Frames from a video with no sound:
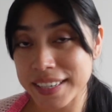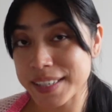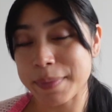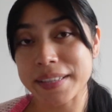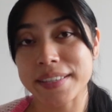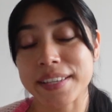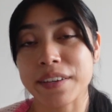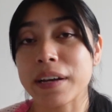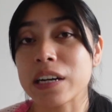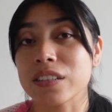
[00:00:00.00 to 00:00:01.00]

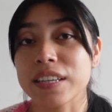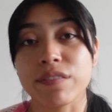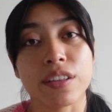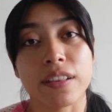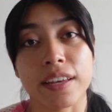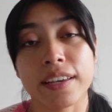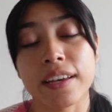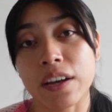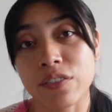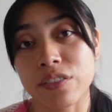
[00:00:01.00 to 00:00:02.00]
expensive. I'll leave the link
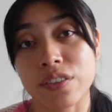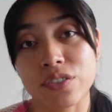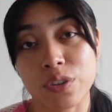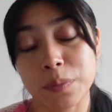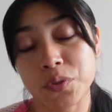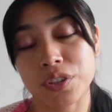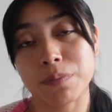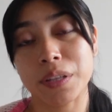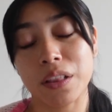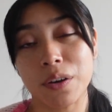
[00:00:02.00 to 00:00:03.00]
down in the description
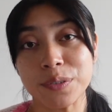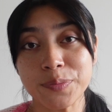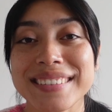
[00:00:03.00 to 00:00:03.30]
below.